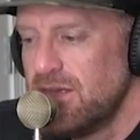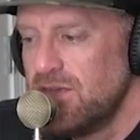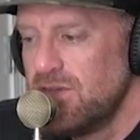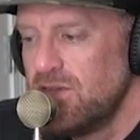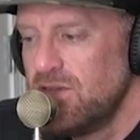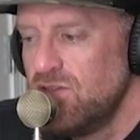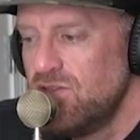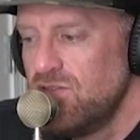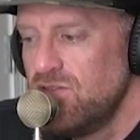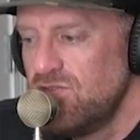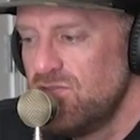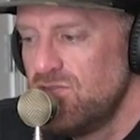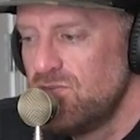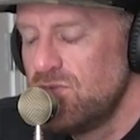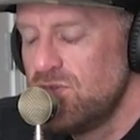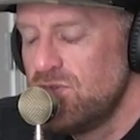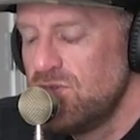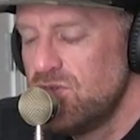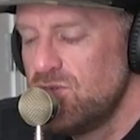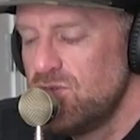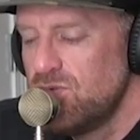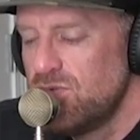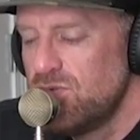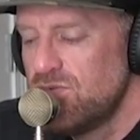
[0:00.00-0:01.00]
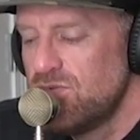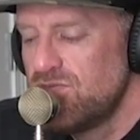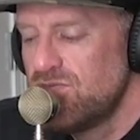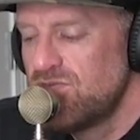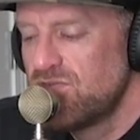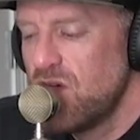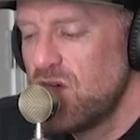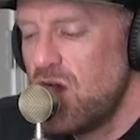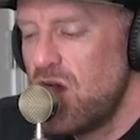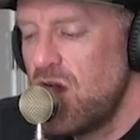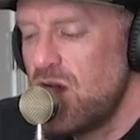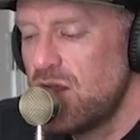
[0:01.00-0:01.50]
you've
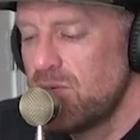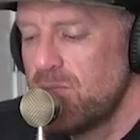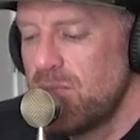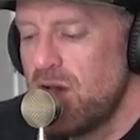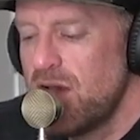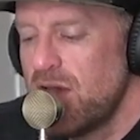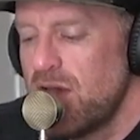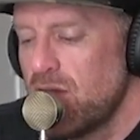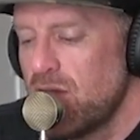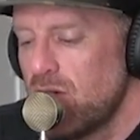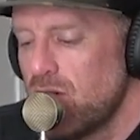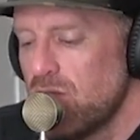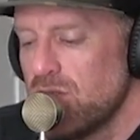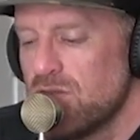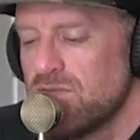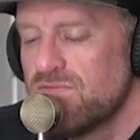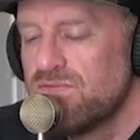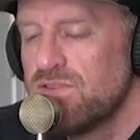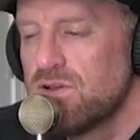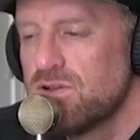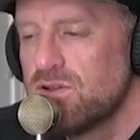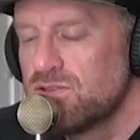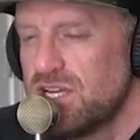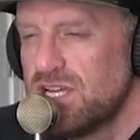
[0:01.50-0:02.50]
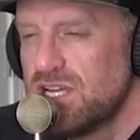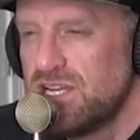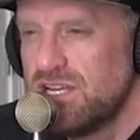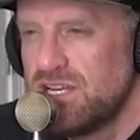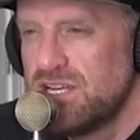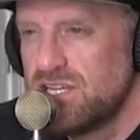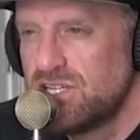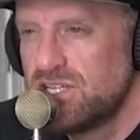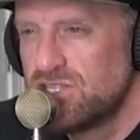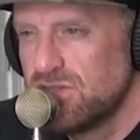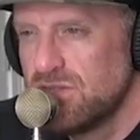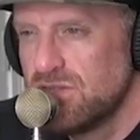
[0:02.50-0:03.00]
gotten by all of those
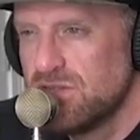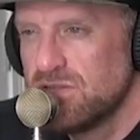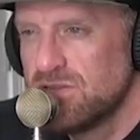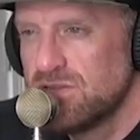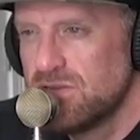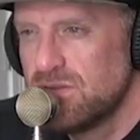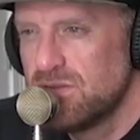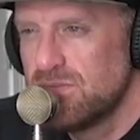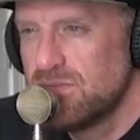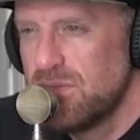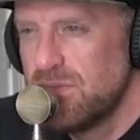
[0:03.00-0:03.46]
initial